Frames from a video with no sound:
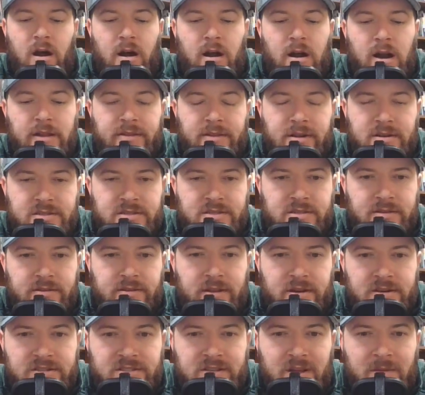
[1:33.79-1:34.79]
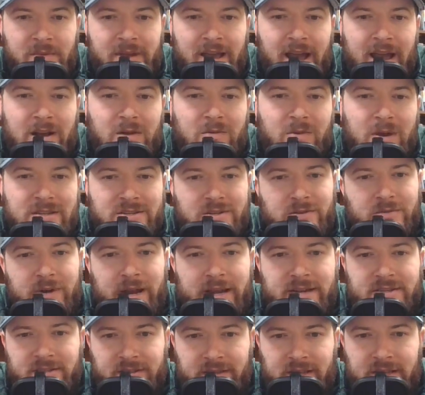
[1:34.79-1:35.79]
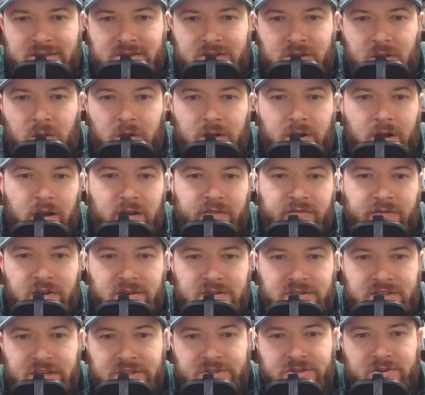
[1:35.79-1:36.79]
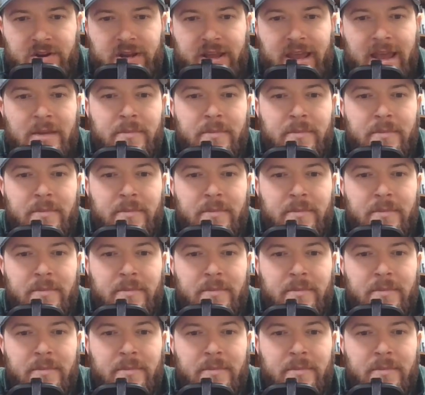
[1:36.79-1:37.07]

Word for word: all right, there's some kind of resurrection that's going on 1st century.